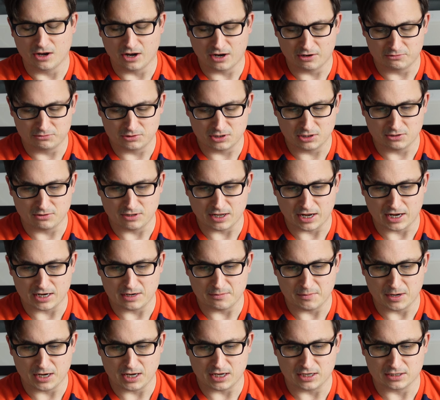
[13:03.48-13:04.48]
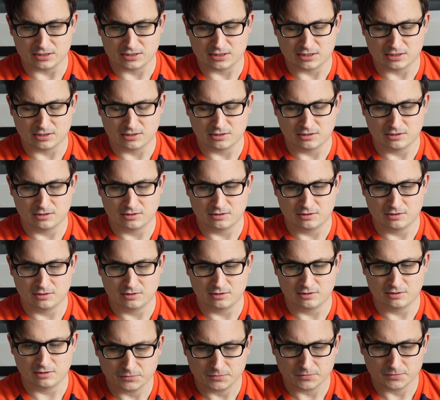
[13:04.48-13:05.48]
I'll do that in a minute.
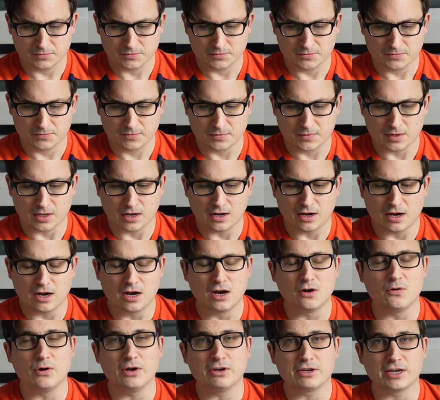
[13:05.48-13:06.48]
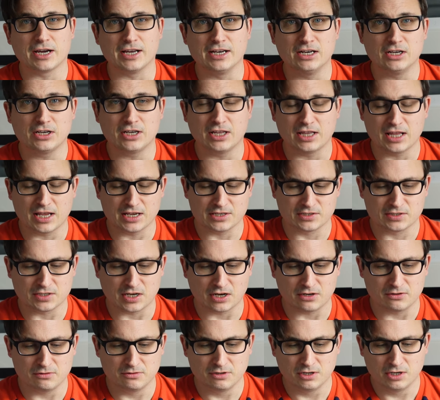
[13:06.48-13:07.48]
Oh, okay, look at this.
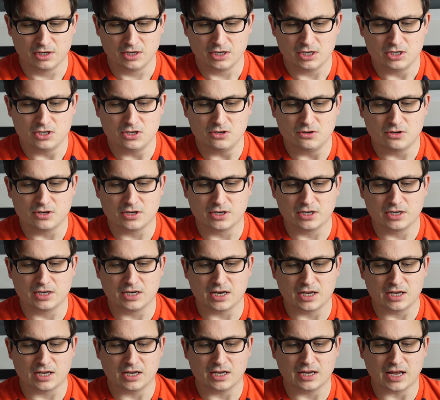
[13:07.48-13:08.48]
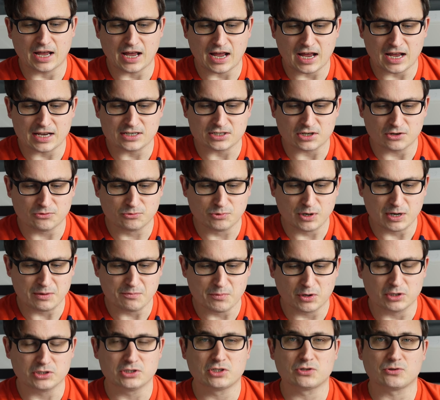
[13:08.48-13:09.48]
So you can add Ring
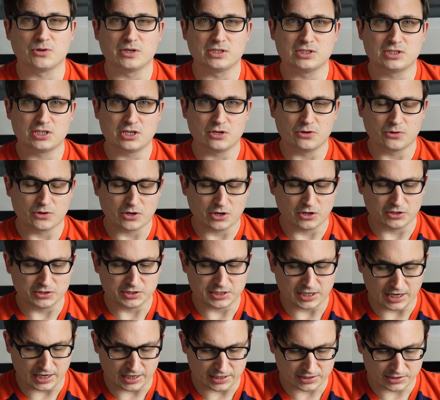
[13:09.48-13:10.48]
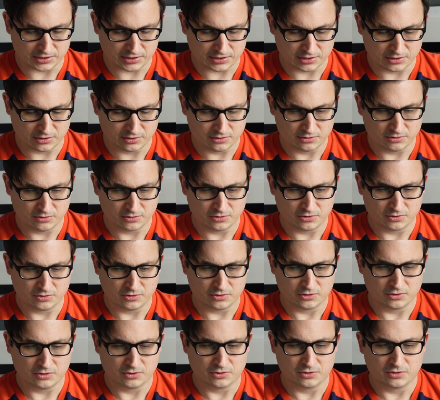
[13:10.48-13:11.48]
monitoring to your contacts.
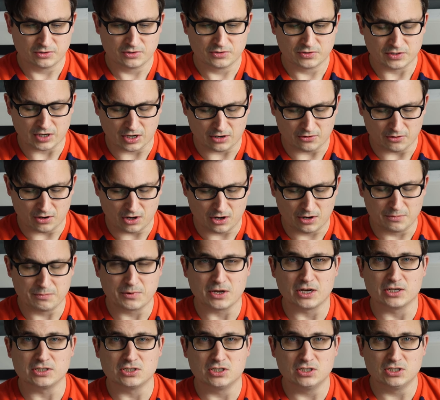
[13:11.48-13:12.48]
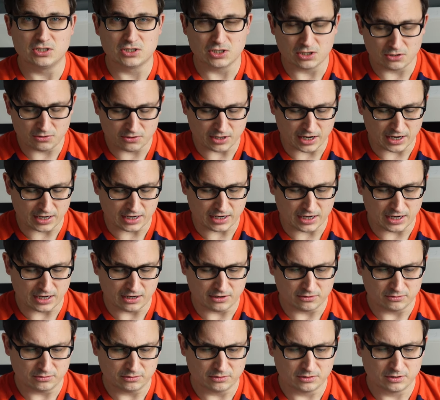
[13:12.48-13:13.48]
So I'm going to do that
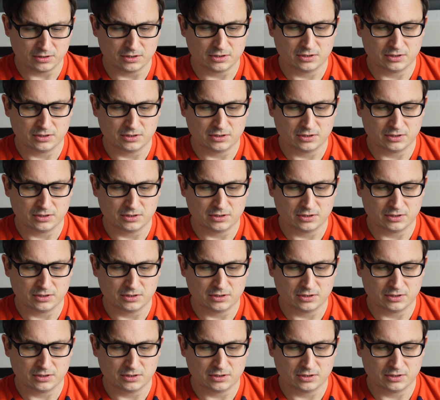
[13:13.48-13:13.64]
now.